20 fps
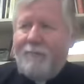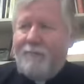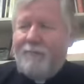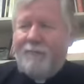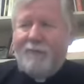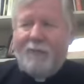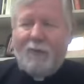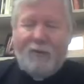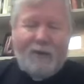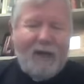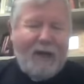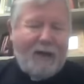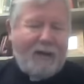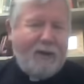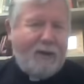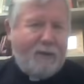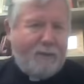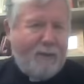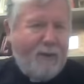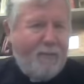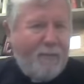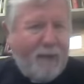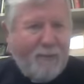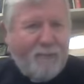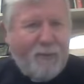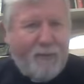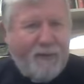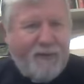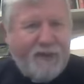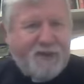you're not going to
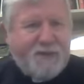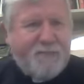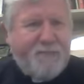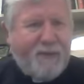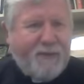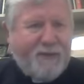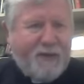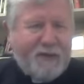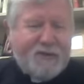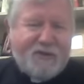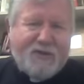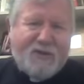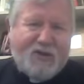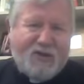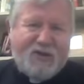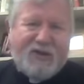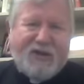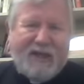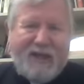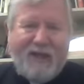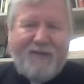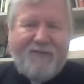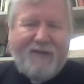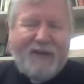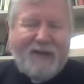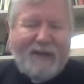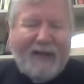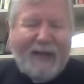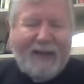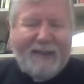remember this, but this is just to give you
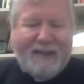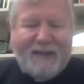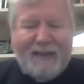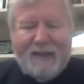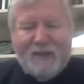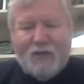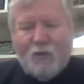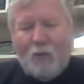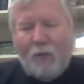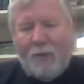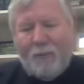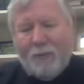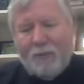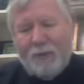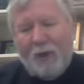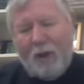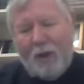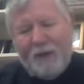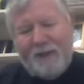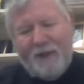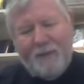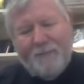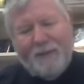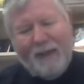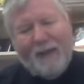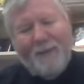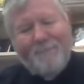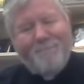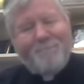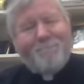an idea as to what we're talking
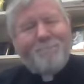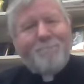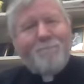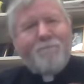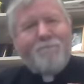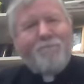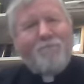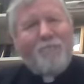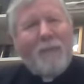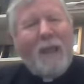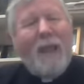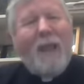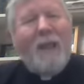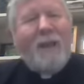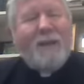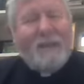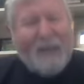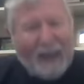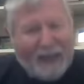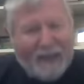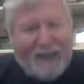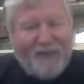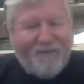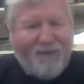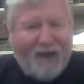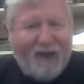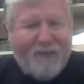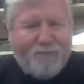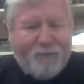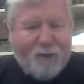about.
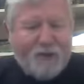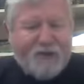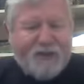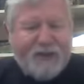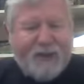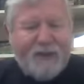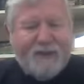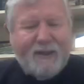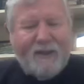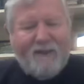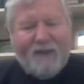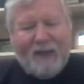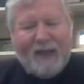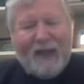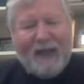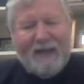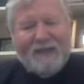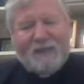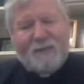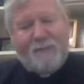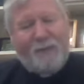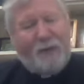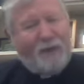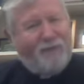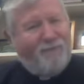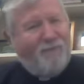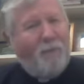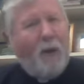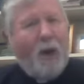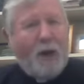95% of the Gospel
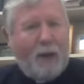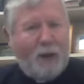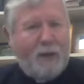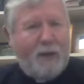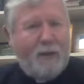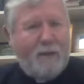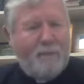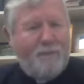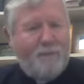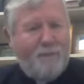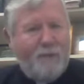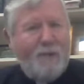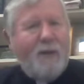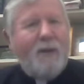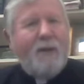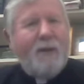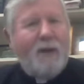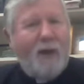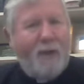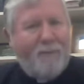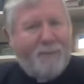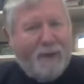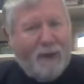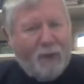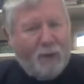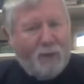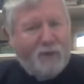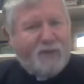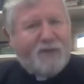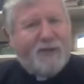of Mark
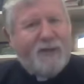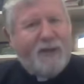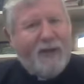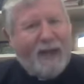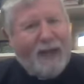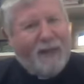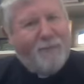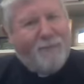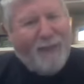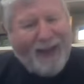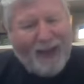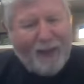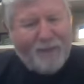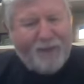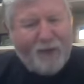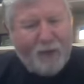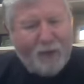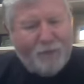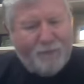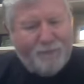appears in Matthew.